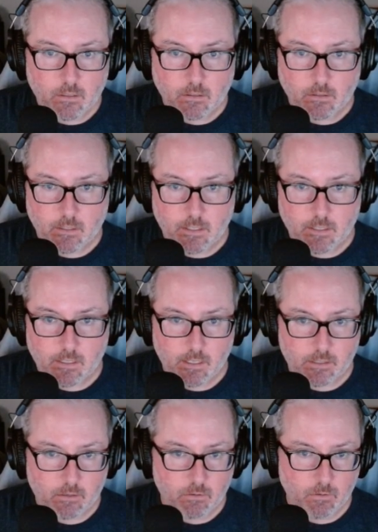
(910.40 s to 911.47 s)
Did these
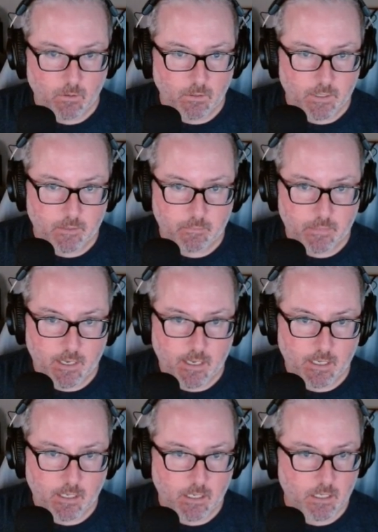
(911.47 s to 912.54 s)
guys correlate
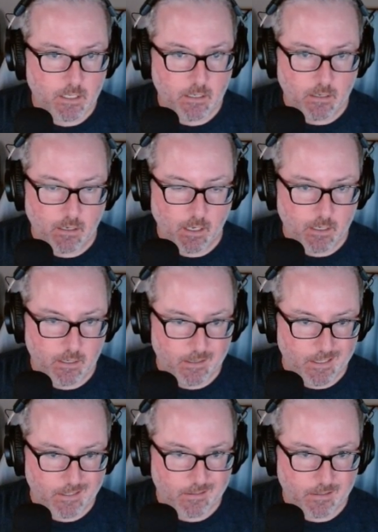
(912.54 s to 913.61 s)
back? Not
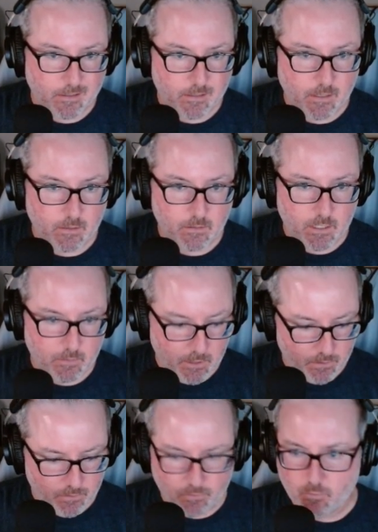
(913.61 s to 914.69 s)
necessarily, but
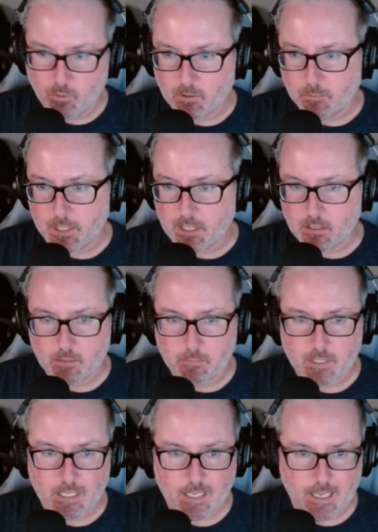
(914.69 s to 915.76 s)
you will become
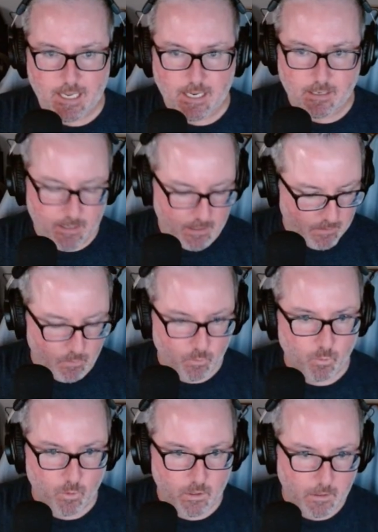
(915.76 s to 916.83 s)
the 8 and the
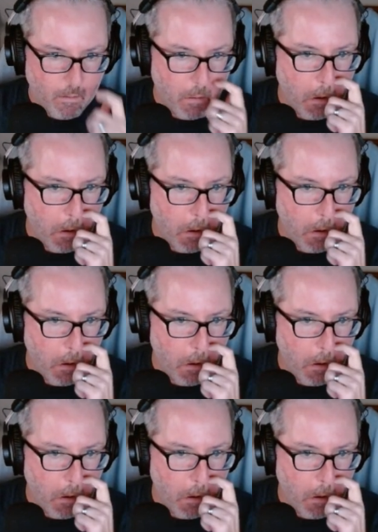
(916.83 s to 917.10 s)
1.